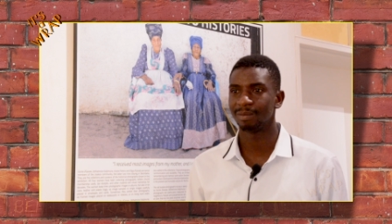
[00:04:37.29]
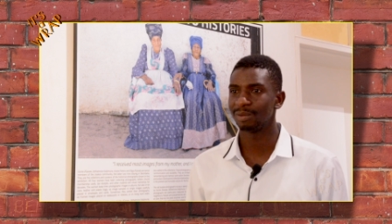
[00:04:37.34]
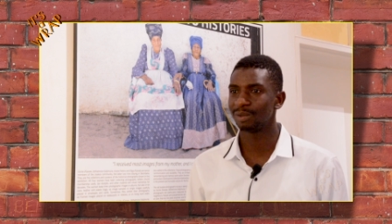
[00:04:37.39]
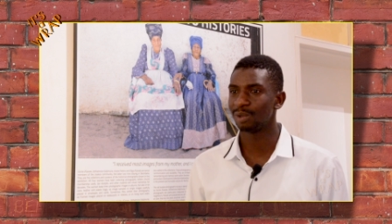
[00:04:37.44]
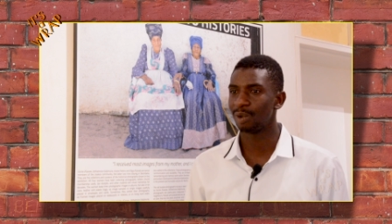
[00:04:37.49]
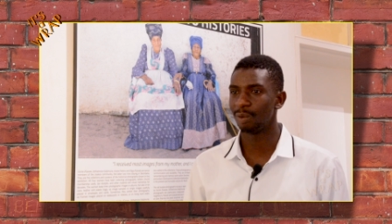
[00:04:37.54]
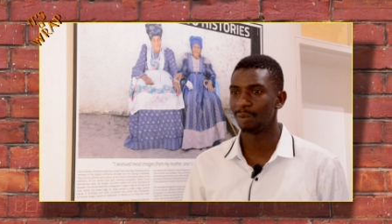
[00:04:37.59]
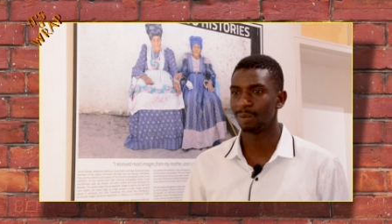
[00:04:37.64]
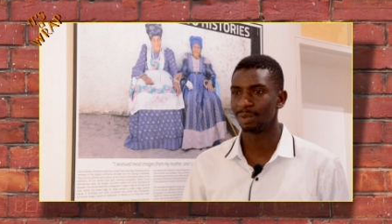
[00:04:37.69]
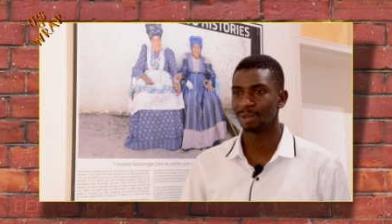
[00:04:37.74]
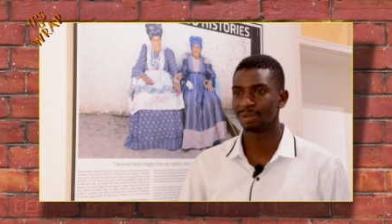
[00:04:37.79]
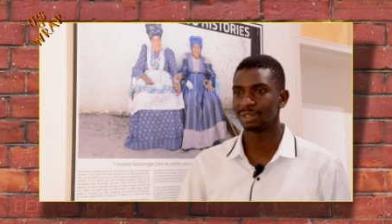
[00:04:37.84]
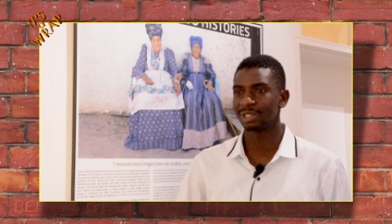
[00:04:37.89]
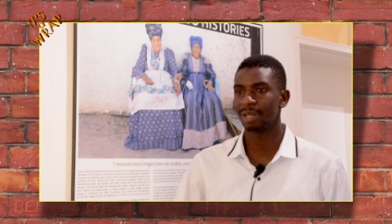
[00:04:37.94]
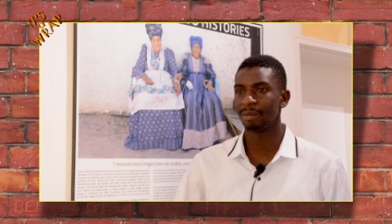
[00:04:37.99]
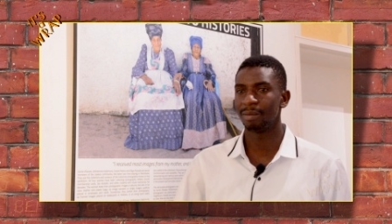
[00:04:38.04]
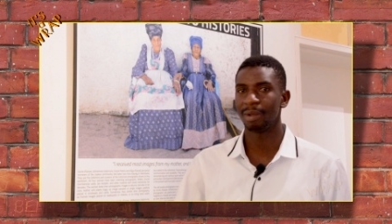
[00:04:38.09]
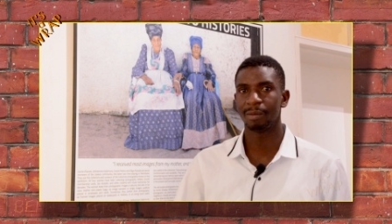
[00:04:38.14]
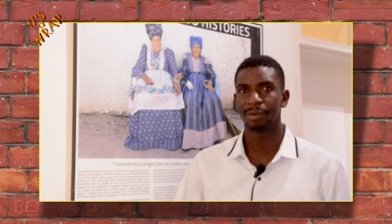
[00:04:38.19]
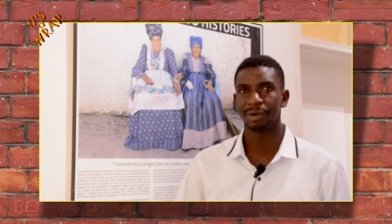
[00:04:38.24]
So those
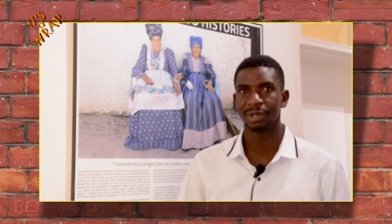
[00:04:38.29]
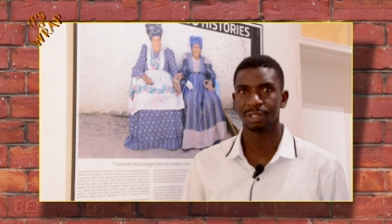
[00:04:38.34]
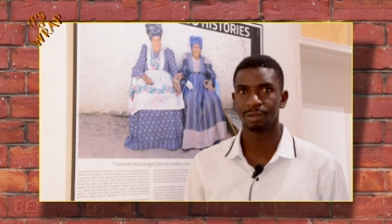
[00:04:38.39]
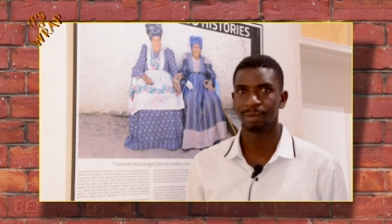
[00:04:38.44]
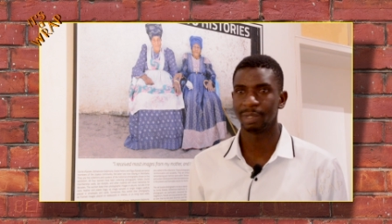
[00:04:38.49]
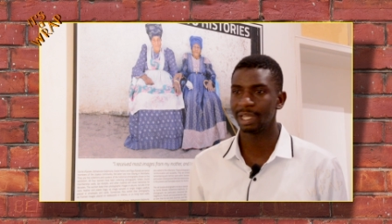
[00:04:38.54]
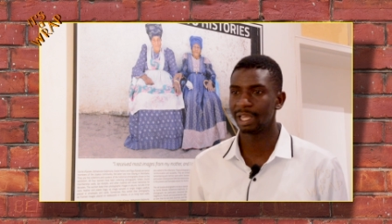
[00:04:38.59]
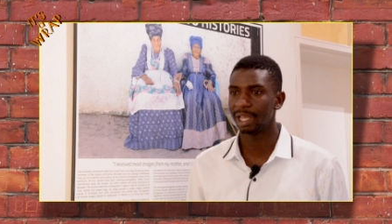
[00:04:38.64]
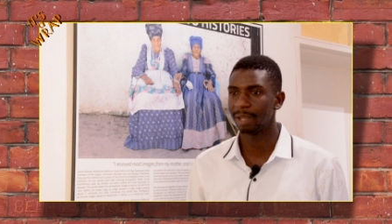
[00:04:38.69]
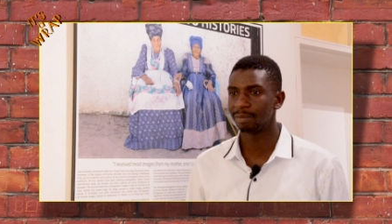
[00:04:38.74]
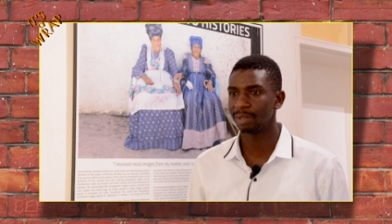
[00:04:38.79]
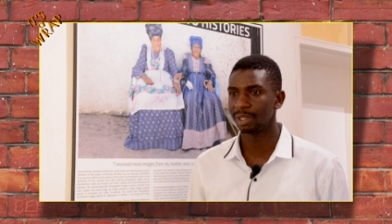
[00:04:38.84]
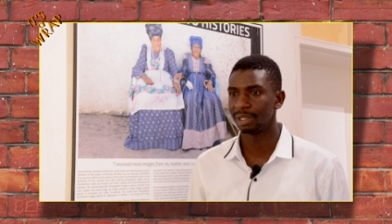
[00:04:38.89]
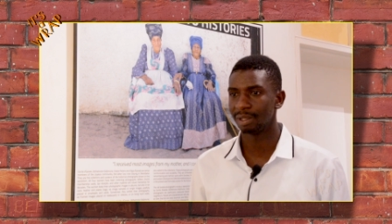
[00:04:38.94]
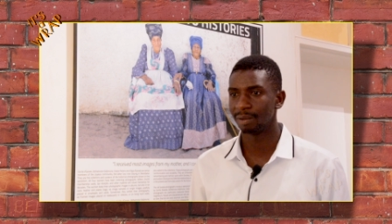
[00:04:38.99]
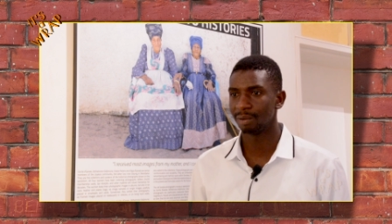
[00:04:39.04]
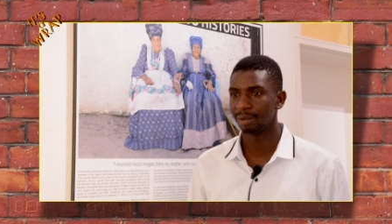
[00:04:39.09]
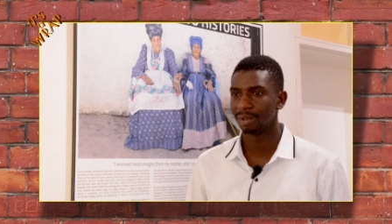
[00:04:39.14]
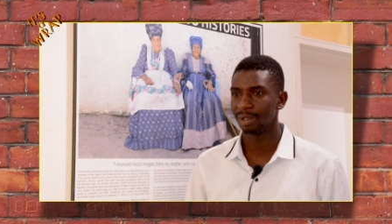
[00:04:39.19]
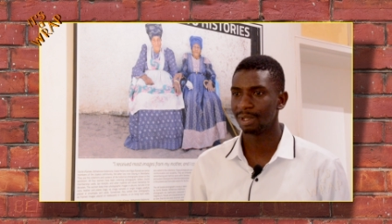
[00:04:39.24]
are memories we kept
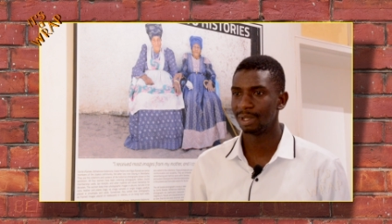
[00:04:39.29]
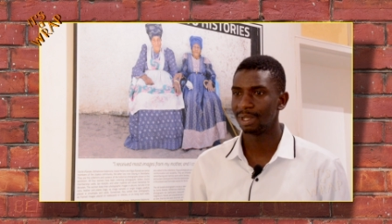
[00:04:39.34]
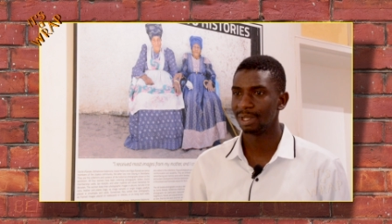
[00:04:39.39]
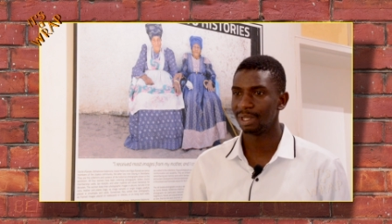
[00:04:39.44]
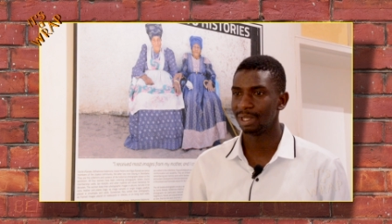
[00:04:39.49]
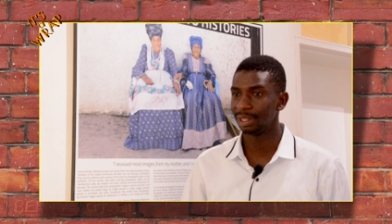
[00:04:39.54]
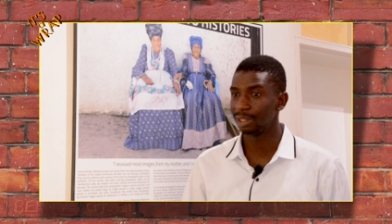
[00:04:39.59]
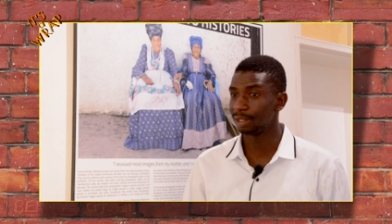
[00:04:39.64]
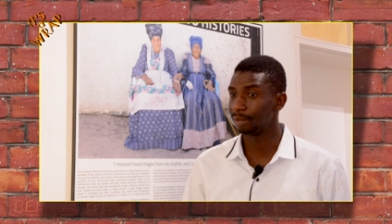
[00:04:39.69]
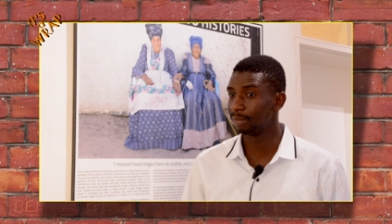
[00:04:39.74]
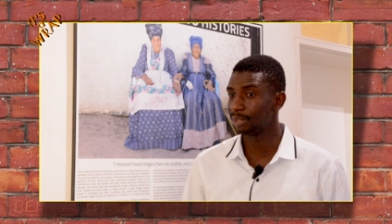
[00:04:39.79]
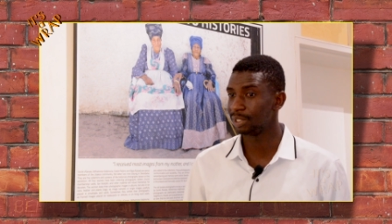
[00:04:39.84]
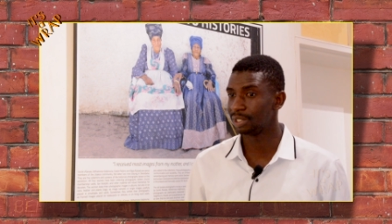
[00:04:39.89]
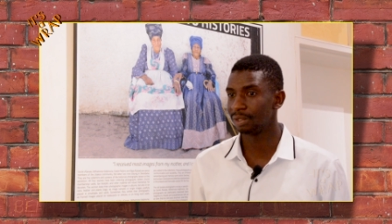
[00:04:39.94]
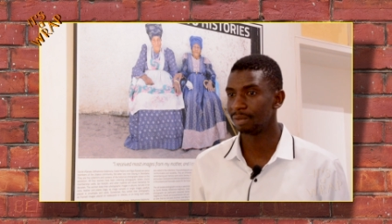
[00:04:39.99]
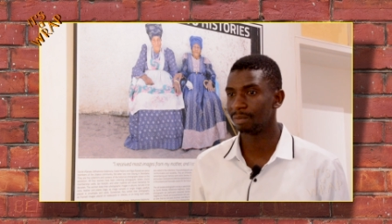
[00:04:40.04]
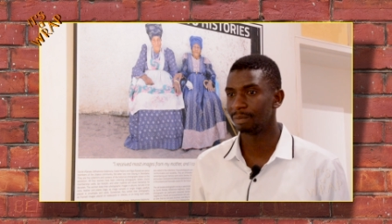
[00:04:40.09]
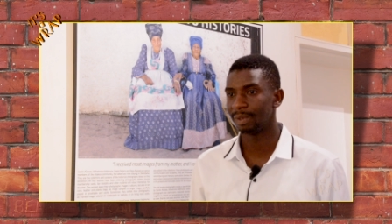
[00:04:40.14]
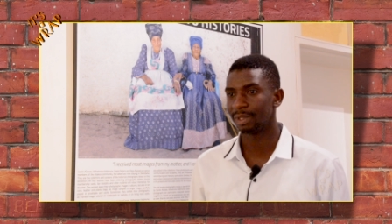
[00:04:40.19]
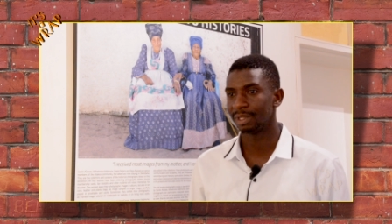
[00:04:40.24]
in the
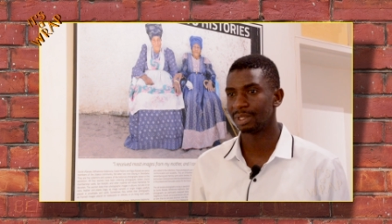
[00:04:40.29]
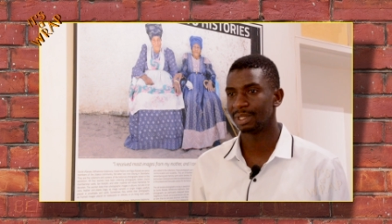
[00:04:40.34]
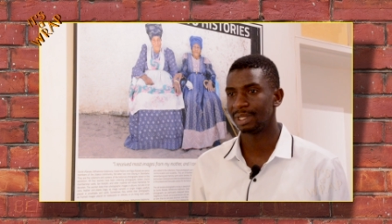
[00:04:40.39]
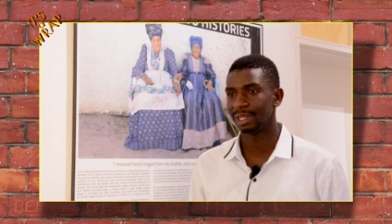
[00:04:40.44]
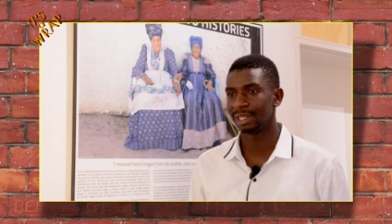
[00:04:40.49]
museum,